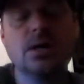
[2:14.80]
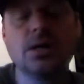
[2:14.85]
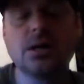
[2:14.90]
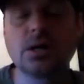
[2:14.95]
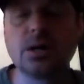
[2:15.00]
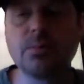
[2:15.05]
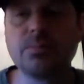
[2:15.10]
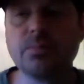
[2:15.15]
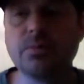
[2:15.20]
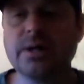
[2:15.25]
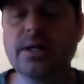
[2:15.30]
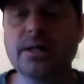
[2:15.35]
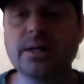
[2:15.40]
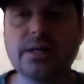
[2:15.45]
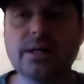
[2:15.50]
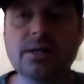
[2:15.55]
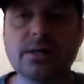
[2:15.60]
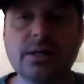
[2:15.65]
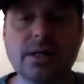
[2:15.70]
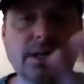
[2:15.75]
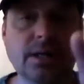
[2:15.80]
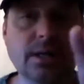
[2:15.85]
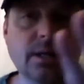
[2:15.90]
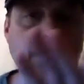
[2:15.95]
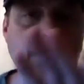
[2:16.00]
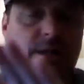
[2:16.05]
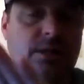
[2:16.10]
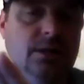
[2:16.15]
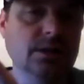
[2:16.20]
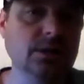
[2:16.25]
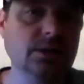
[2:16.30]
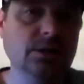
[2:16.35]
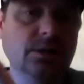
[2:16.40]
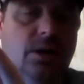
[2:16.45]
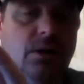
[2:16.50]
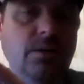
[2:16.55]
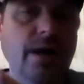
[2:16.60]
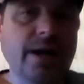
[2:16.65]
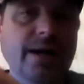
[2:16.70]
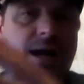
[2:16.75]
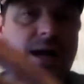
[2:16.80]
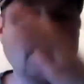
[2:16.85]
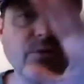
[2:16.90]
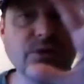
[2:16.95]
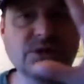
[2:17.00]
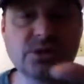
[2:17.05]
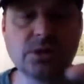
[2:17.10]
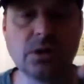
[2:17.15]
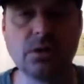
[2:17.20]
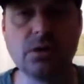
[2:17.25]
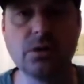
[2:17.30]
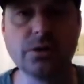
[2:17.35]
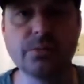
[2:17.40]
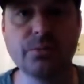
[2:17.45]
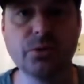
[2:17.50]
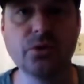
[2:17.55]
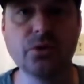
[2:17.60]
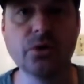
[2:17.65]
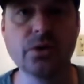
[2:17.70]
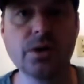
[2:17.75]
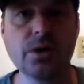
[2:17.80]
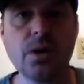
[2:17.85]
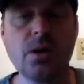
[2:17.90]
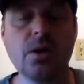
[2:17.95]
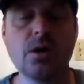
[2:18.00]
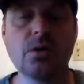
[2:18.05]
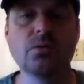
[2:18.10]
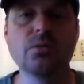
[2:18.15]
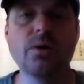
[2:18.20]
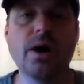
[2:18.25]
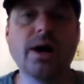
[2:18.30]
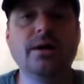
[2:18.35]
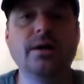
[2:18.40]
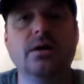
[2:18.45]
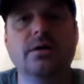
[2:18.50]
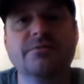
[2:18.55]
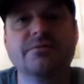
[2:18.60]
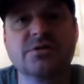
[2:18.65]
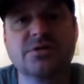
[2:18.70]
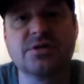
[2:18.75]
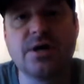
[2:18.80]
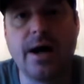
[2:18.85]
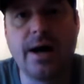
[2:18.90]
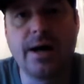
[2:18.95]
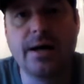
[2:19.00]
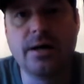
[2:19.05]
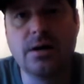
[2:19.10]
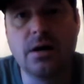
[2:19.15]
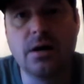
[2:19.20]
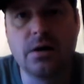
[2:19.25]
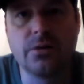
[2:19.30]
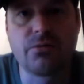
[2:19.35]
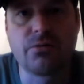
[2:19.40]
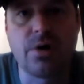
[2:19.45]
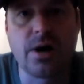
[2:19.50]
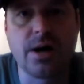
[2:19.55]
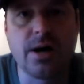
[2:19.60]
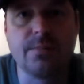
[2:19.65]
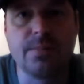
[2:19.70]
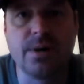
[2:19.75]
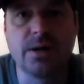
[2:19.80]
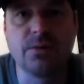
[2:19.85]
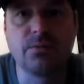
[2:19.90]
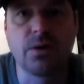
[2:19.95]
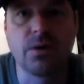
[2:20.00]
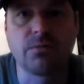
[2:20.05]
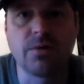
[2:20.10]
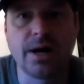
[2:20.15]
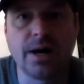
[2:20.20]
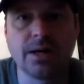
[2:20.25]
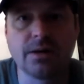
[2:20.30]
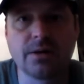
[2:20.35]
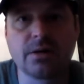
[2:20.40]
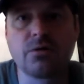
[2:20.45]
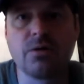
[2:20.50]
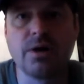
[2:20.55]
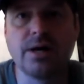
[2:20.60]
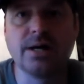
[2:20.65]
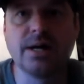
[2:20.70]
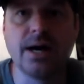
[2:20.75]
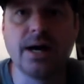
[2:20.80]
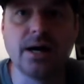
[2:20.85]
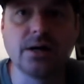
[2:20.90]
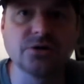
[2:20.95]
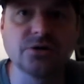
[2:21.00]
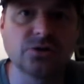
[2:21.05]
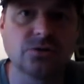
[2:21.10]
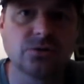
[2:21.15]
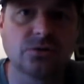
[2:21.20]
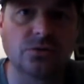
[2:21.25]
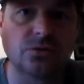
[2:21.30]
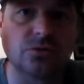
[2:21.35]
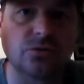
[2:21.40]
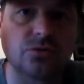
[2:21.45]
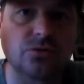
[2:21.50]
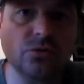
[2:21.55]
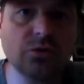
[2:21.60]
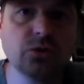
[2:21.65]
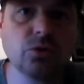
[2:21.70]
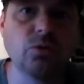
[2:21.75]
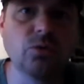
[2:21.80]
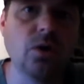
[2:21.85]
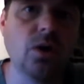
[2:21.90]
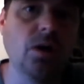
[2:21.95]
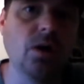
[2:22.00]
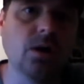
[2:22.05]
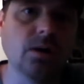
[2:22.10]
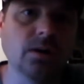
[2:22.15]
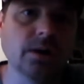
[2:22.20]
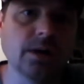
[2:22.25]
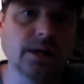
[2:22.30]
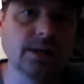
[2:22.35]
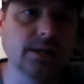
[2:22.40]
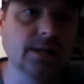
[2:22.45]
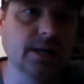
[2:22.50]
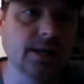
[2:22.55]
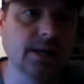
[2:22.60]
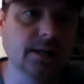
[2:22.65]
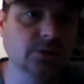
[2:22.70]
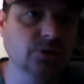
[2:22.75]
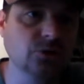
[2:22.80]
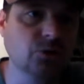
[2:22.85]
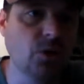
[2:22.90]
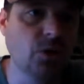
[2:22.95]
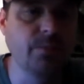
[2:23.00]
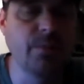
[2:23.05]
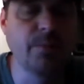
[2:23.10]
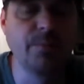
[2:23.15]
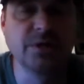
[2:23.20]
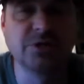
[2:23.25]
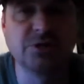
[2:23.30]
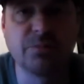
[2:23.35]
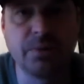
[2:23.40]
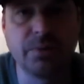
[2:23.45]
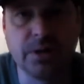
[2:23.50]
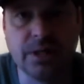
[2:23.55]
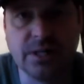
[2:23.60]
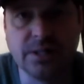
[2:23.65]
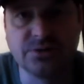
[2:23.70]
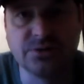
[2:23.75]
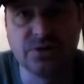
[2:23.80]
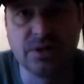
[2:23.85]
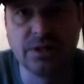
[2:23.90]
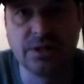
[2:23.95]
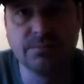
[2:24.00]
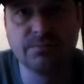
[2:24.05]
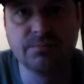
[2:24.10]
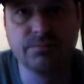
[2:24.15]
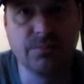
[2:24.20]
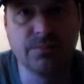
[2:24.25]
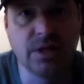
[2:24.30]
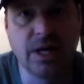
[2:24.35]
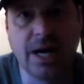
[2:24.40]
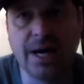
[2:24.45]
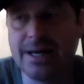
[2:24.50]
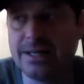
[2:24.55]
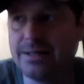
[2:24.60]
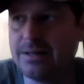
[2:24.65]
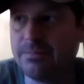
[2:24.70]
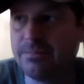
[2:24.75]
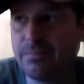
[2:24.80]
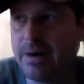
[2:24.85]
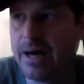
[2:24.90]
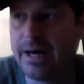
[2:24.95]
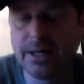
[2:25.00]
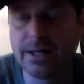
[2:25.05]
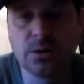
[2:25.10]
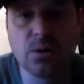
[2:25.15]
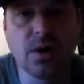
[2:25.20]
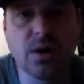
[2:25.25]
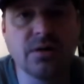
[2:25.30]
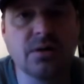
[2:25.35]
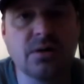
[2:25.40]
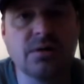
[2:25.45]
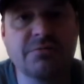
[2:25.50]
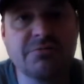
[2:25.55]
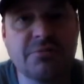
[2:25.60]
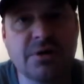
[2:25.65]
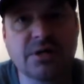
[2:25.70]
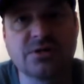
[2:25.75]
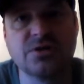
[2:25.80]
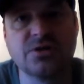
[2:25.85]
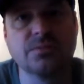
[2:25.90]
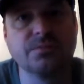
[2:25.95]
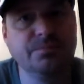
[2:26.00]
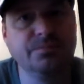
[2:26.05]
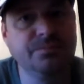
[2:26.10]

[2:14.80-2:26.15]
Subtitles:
completely like I was still on the board, right off the side of the ramp, and went right in the greenhouse, through the wall, and tore up a bunch of plants in it. And I had to go out there and fix it.